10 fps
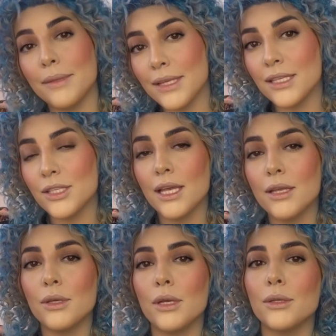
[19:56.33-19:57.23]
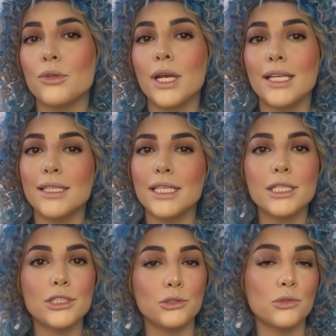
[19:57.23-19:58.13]
In general, dry skin
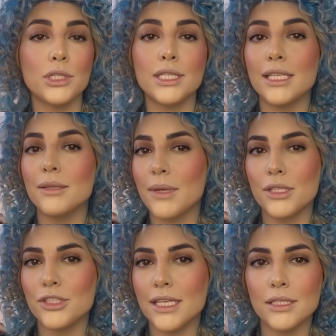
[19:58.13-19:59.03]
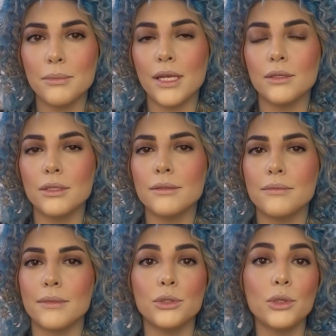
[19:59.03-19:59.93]
doesn't really need much setting powder.
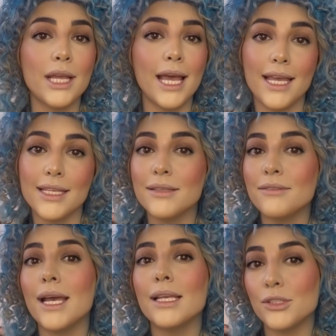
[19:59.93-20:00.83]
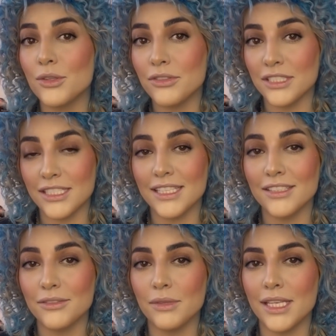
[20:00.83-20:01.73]
You can, in fact, use a setting
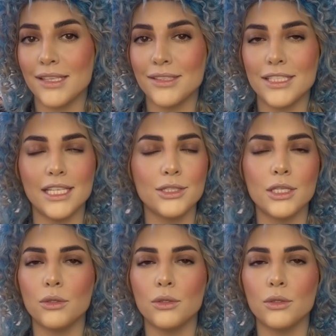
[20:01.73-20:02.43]
spray instead,